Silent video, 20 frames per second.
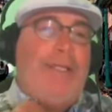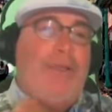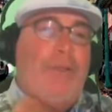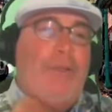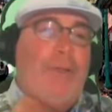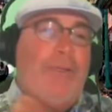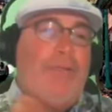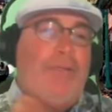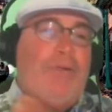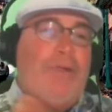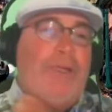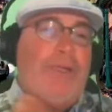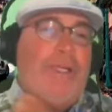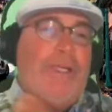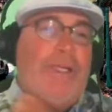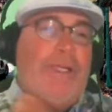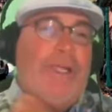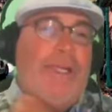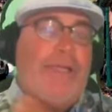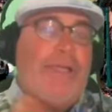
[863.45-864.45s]
Do you ever
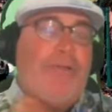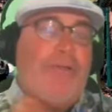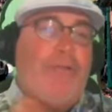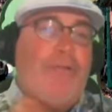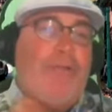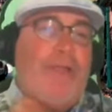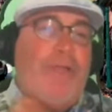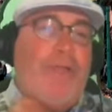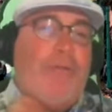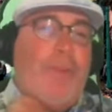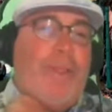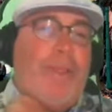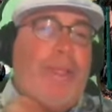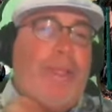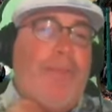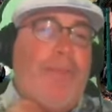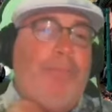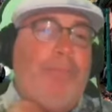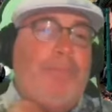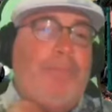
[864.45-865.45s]
interface with
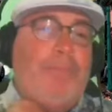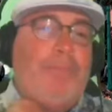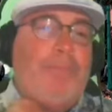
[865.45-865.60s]
them?